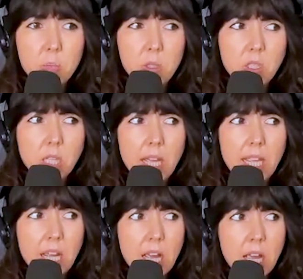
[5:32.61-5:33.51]
but
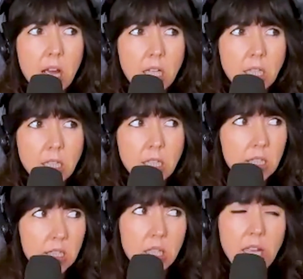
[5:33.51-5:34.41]
at
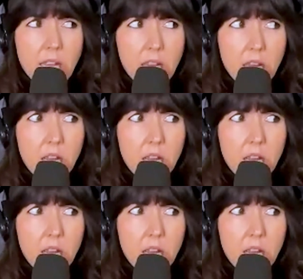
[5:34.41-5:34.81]
like